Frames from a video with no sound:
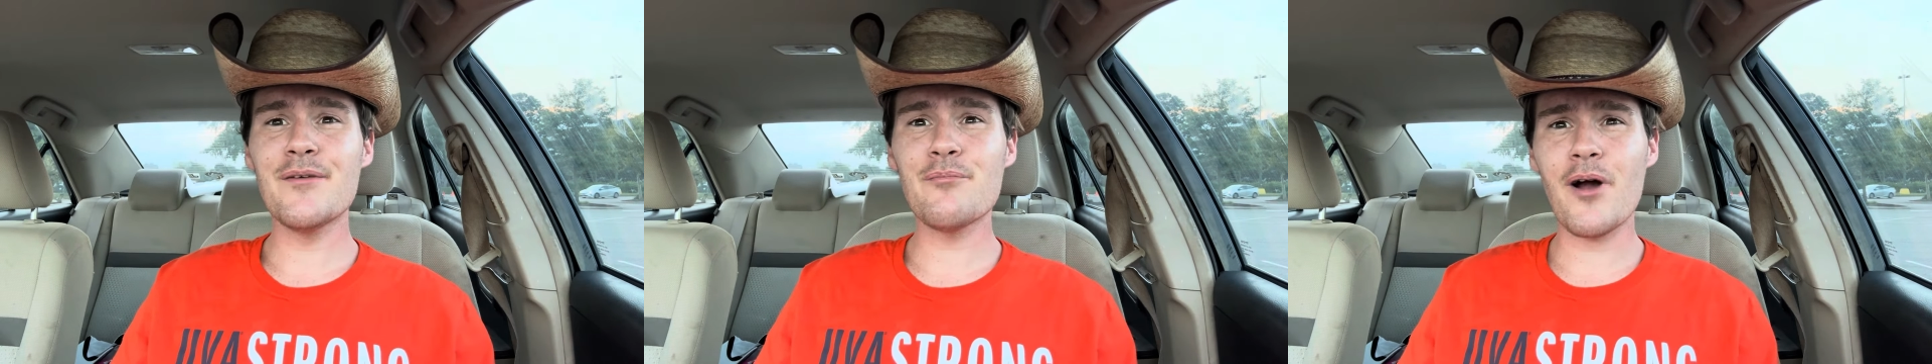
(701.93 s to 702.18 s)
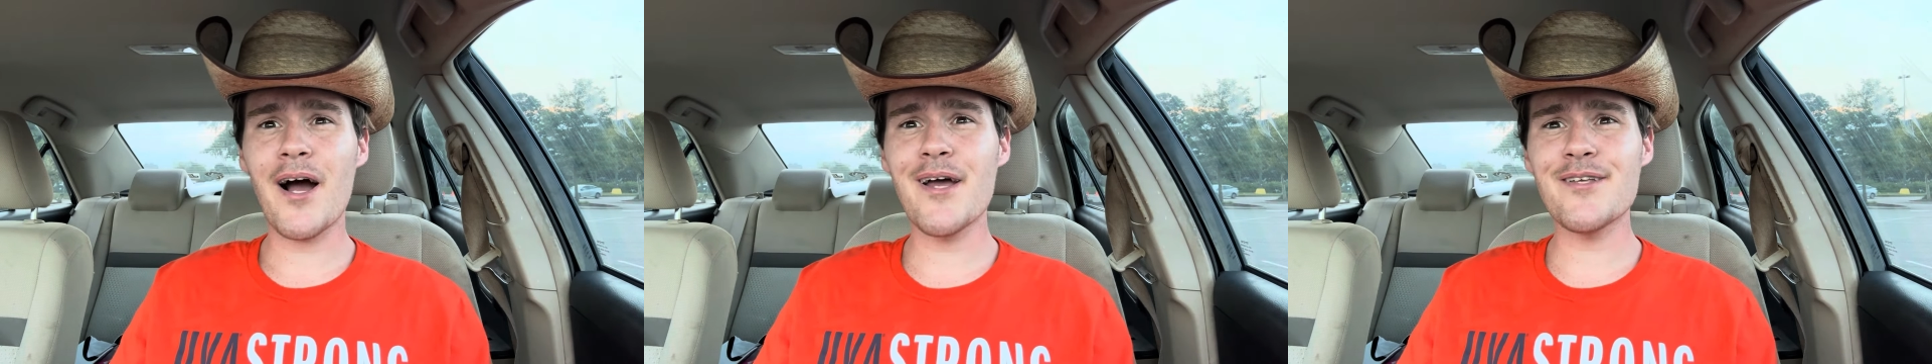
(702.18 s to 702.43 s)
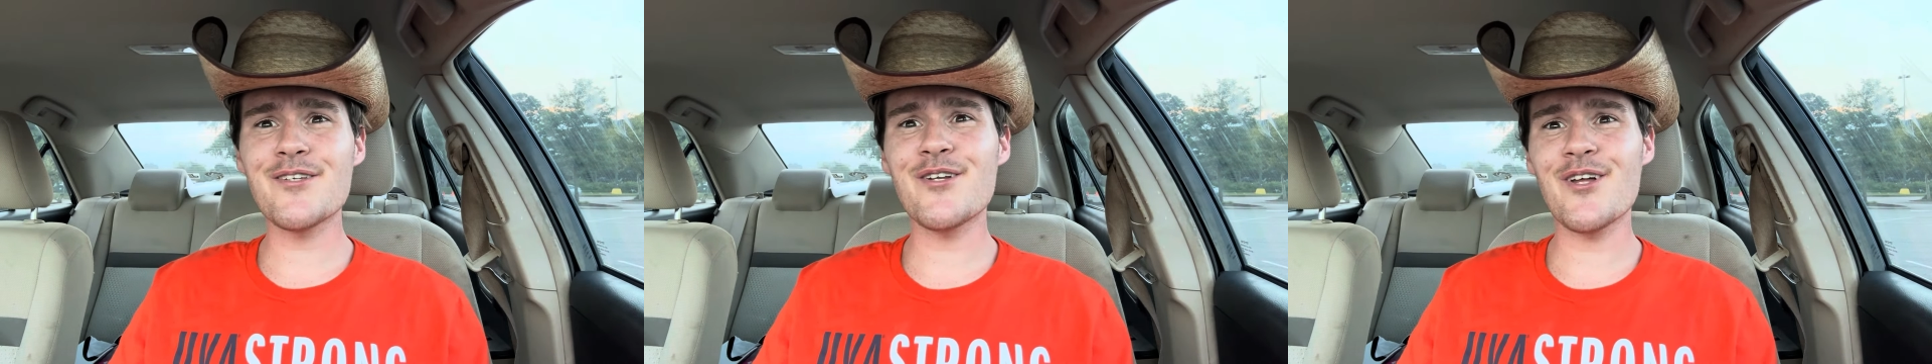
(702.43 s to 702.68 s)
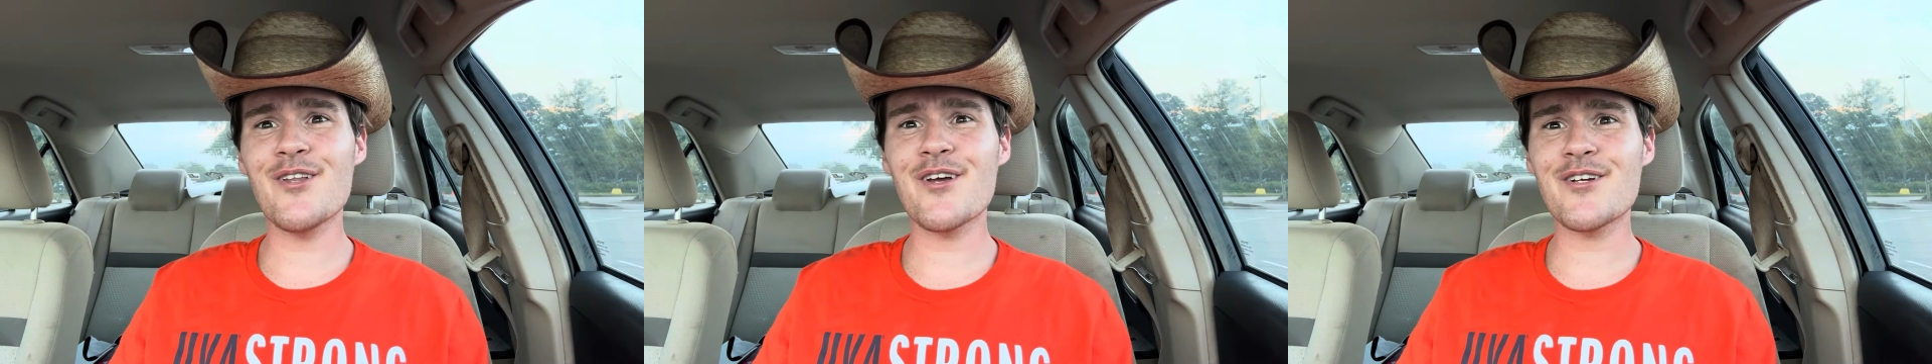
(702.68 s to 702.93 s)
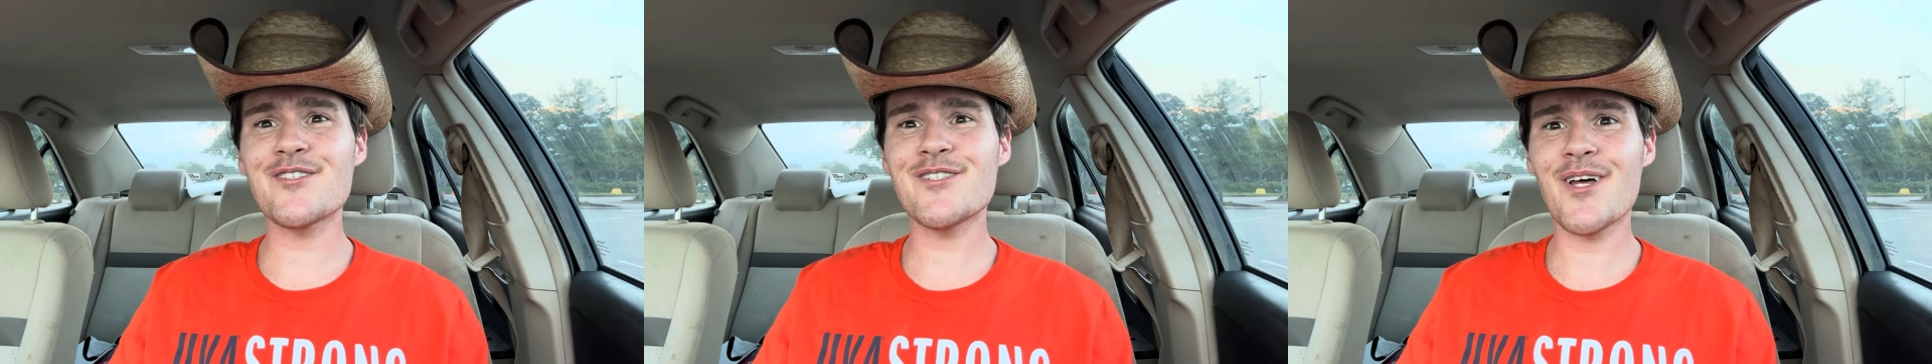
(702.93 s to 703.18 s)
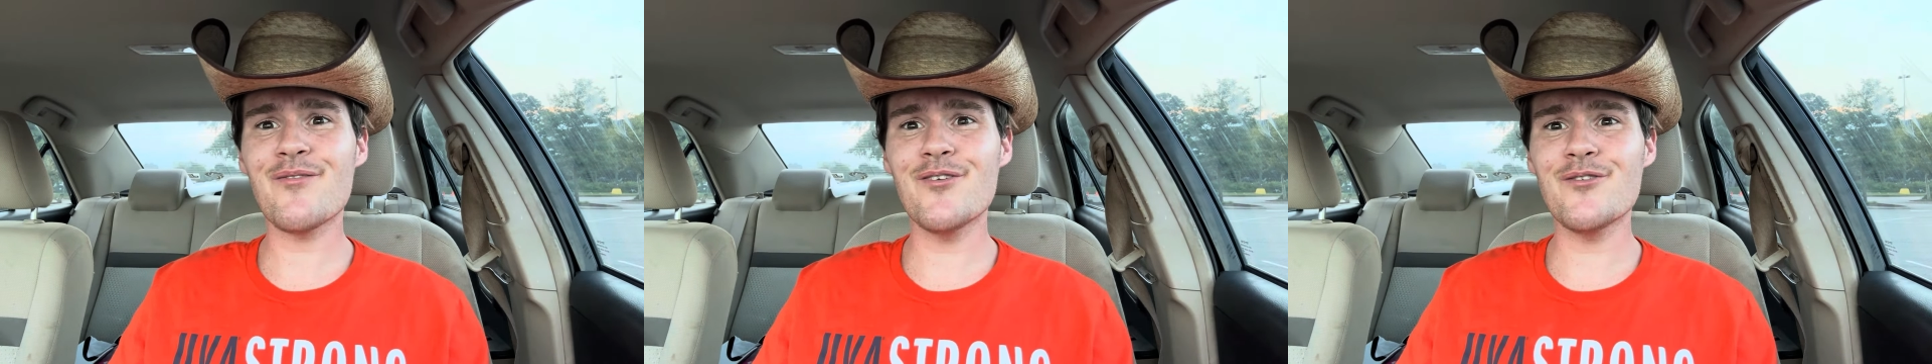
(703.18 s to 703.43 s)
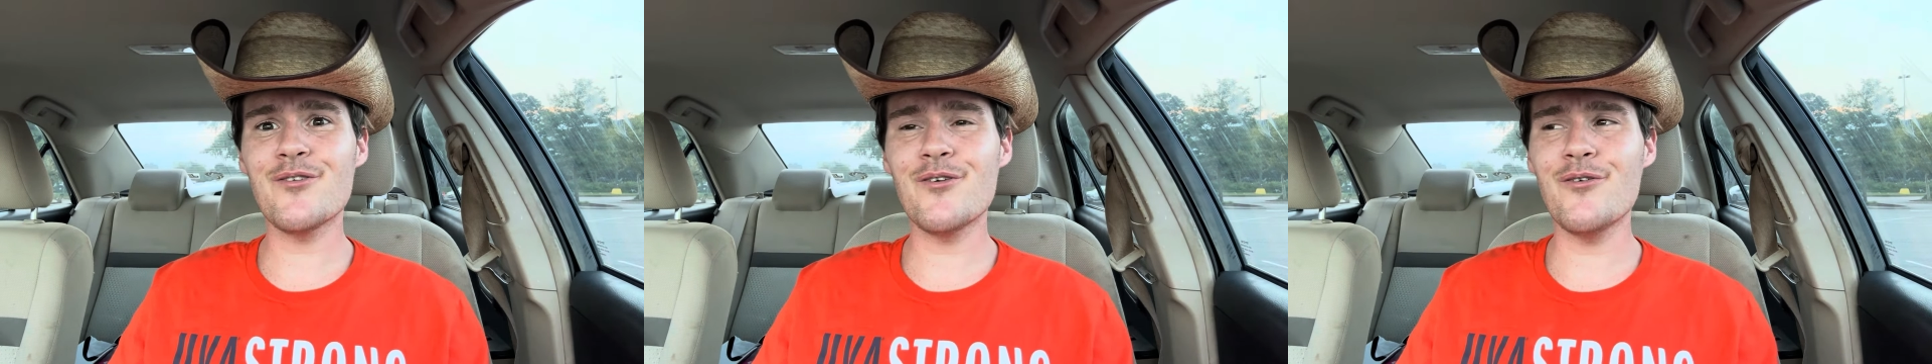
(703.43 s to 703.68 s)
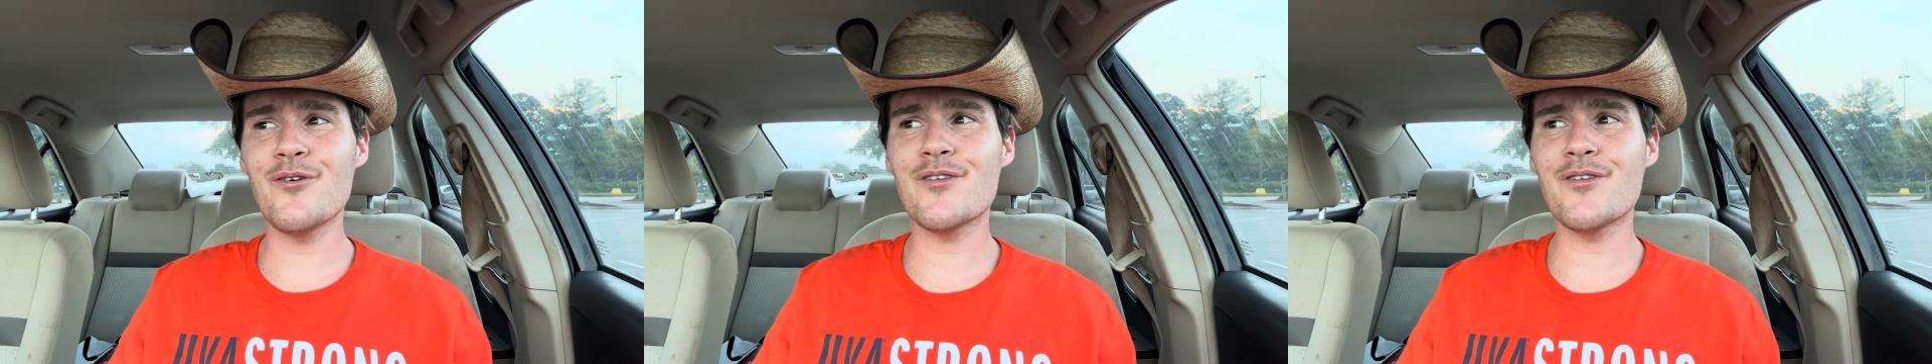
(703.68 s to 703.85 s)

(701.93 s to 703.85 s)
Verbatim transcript: probably sit at like a seven two.